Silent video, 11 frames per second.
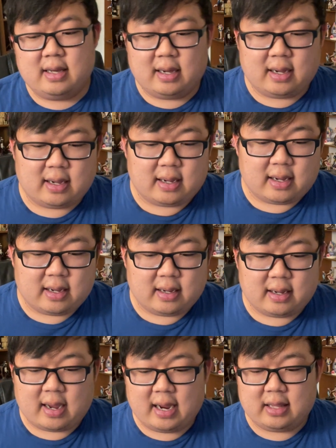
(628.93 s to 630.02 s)

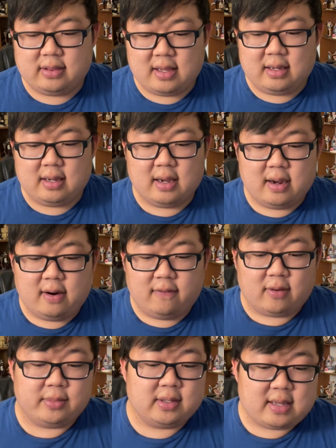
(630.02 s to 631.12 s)
I think
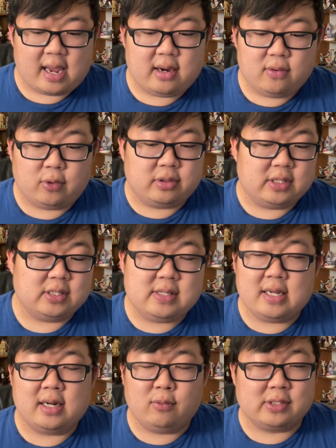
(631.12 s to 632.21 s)
from the gate, what this
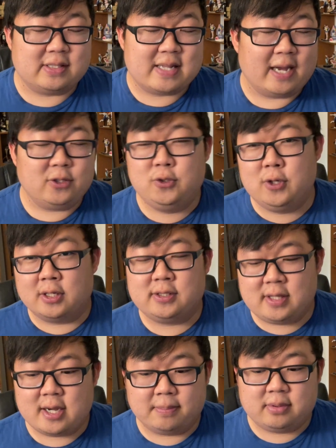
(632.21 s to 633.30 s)
needed was not just
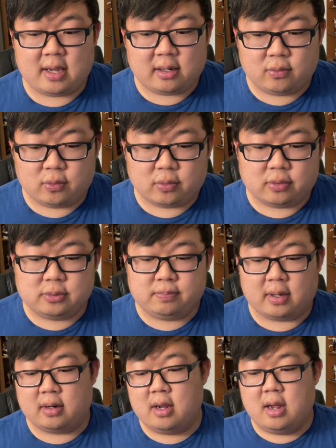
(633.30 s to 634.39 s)
the updated rules,
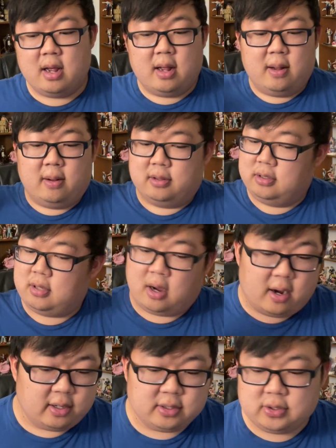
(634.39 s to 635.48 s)
but
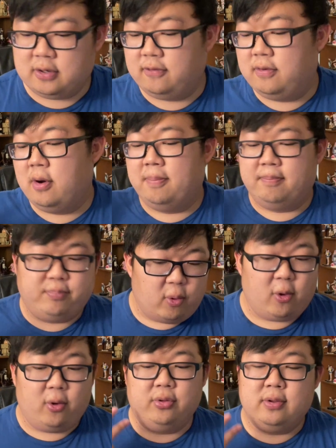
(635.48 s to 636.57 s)
tons of
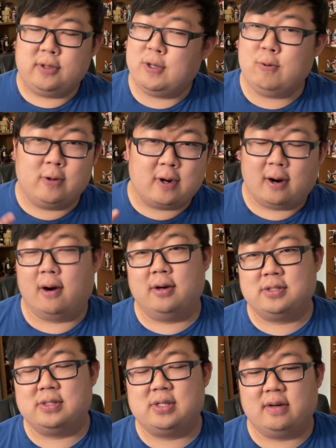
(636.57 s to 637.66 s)
bold new
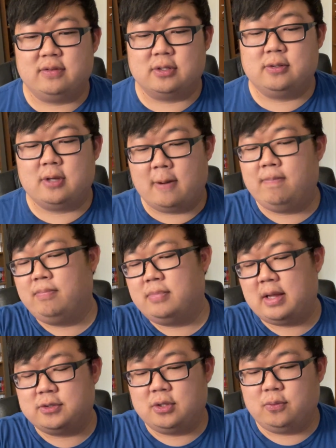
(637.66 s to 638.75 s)
cards instead of just, yep,
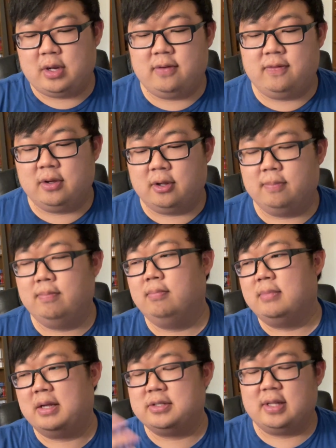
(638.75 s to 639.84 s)
that's the wheat field,
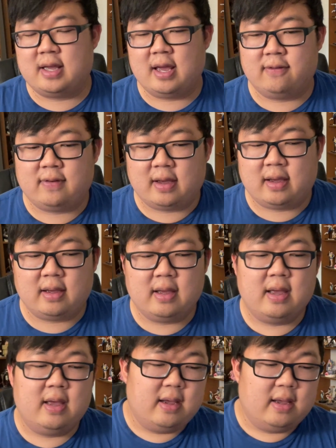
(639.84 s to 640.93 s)
that's the cafe,
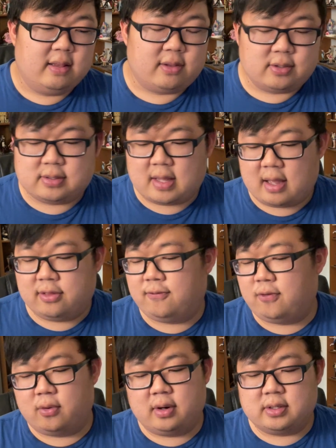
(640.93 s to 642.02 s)
there's that, the
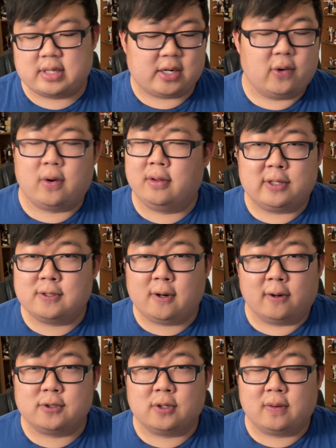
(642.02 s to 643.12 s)
forest, I know all these
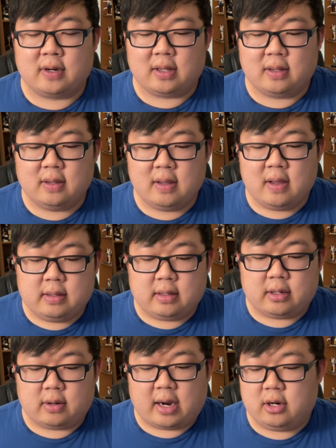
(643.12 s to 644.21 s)
cards already.
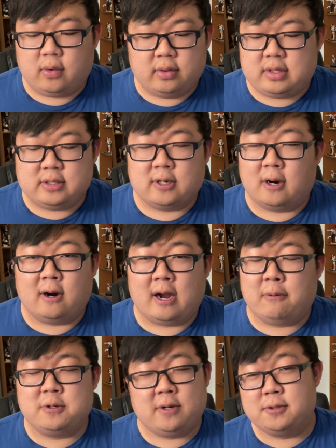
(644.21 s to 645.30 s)
You know, I know what these are, I
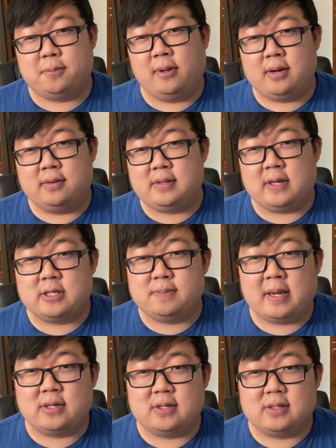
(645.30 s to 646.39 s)
wish I was playing with the
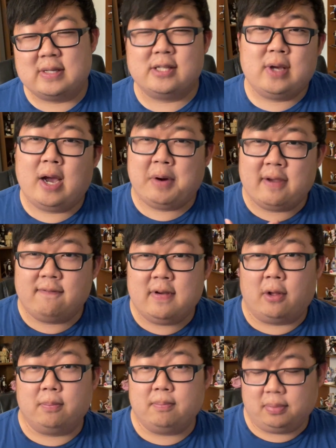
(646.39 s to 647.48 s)
expansions. That's how I
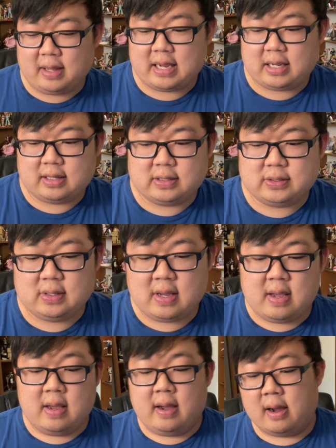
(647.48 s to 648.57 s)
felt playing this.
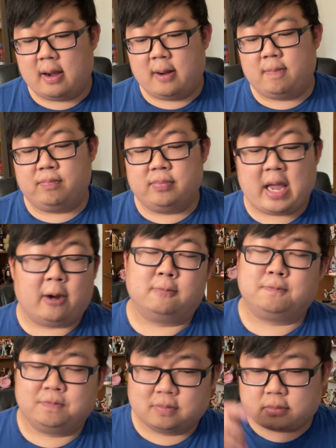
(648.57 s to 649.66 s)
Now,
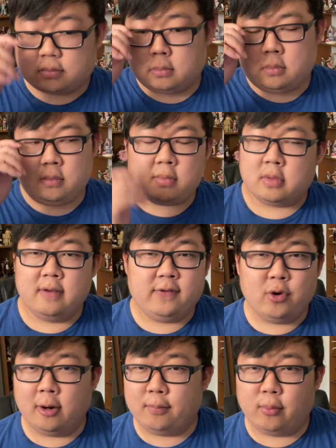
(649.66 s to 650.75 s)
if
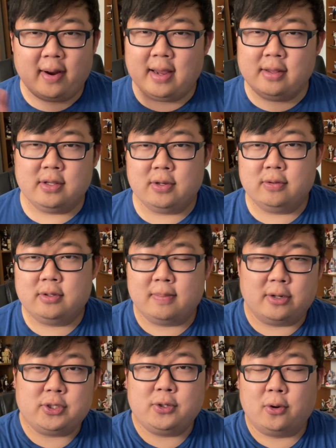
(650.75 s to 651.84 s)
you are brand new to
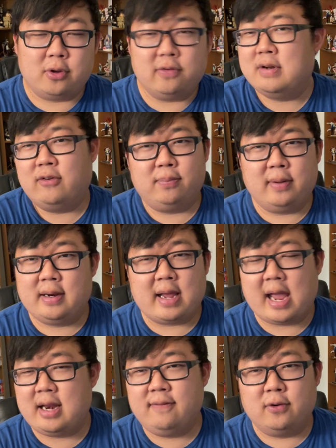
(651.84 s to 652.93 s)
Machi Koro, you've never played
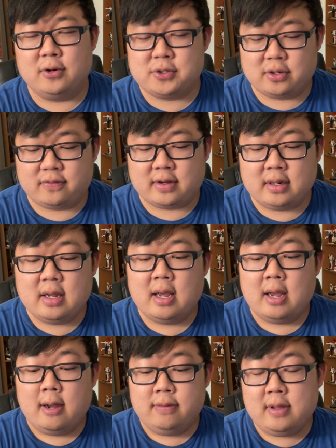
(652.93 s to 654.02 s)
any version of it,
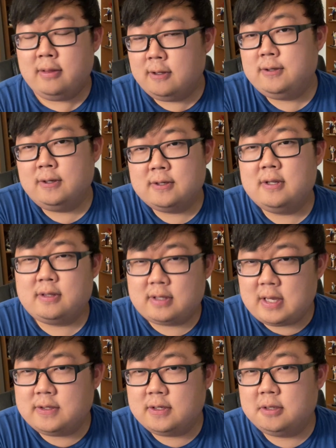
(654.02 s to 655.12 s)
then this is a
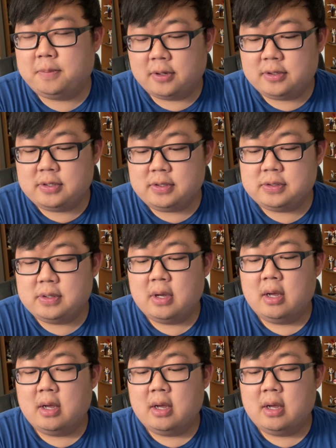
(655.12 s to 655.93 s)
decent purchase,